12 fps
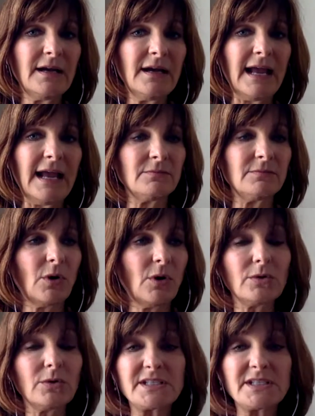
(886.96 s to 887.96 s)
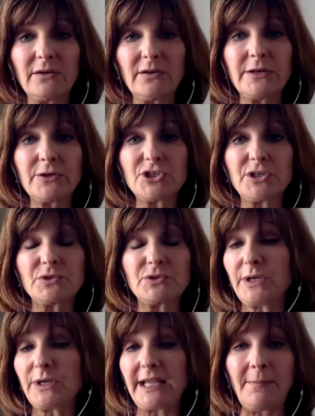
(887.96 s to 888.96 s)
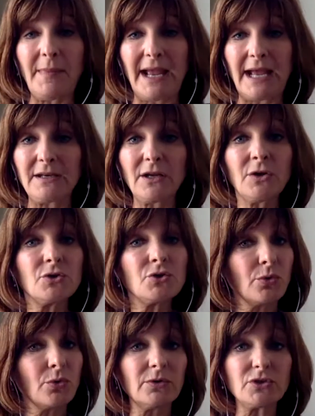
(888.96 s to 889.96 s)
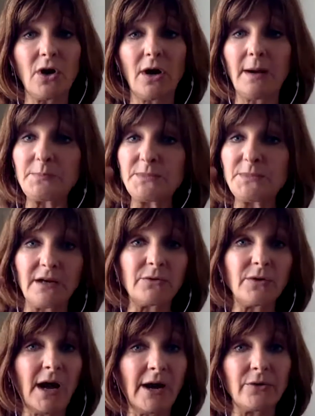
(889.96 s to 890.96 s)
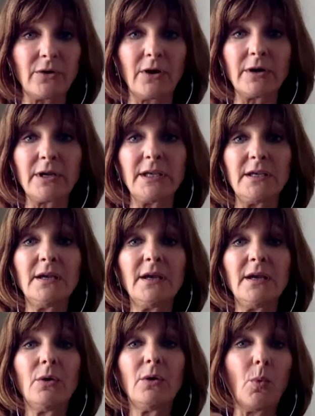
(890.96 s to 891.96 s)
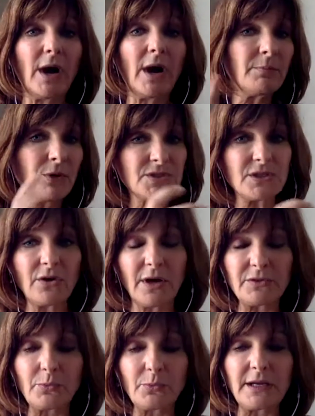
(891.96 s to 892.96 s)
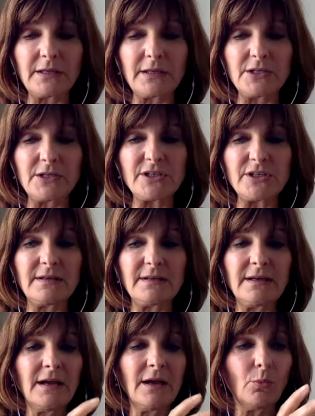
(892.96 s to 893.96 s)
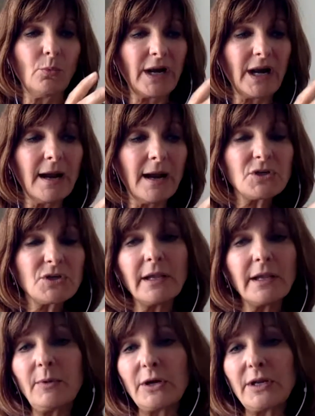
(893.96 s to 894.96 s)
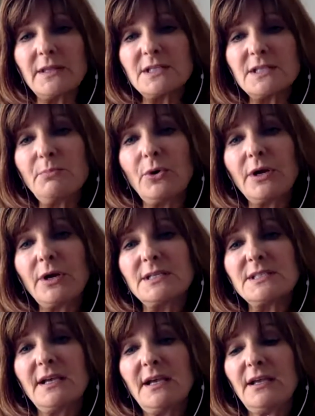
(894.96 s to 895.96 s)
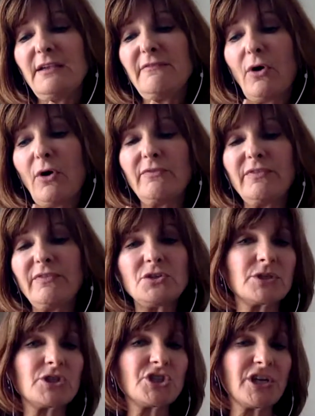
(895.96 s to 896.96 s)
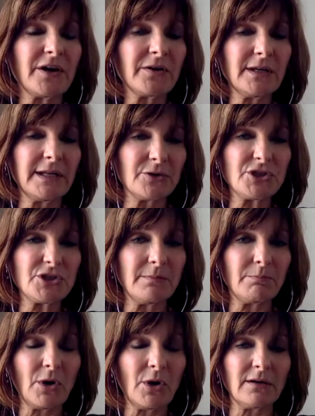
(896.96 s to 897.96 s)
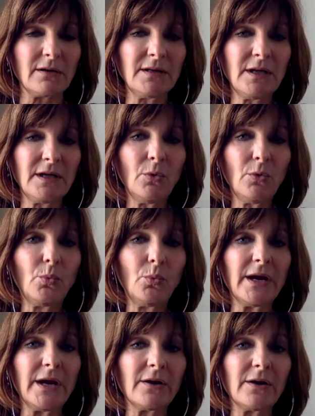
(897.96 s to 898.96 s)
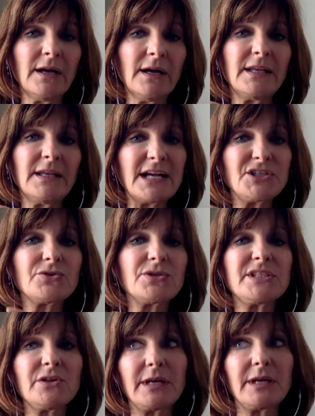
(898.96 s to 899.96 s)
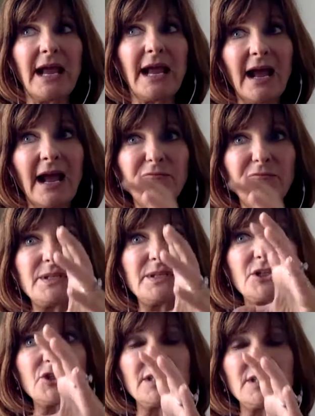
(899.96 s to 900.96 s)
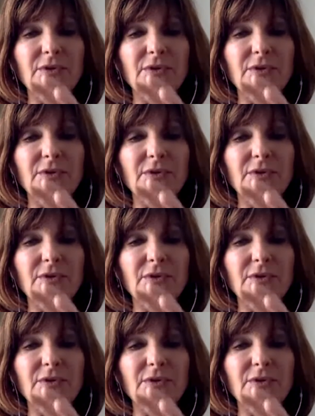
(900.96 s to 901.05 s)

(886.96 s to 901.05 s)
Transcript: And old-style leadership was really command and control, top-down, hierarchy, one person got the recognition. What I'm talking about in this book is evolving to a shared leadership model where, yes, you're still going to have positions of